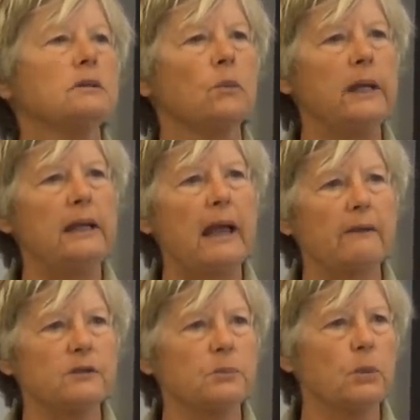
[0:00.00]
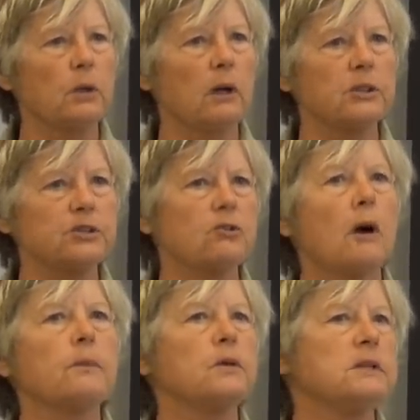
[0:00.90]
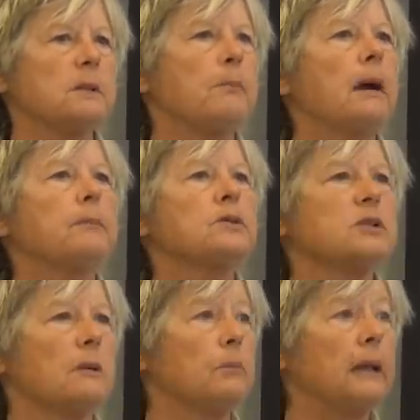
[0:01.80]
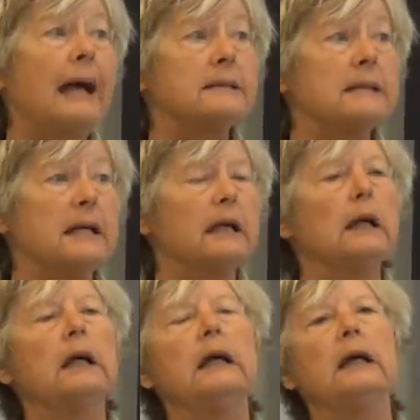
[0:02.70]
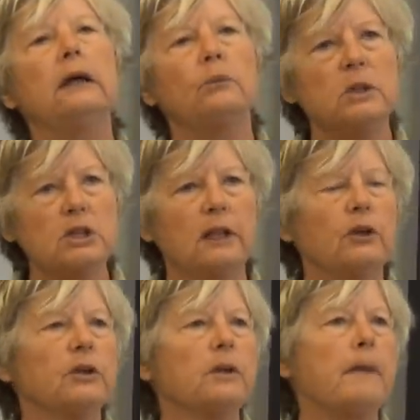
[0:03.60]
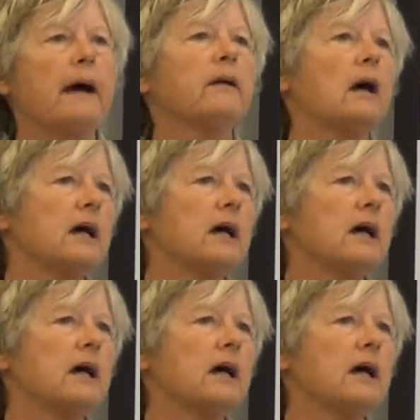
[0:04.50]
We have to put our strawberries and peppers on plastic, which I learned about.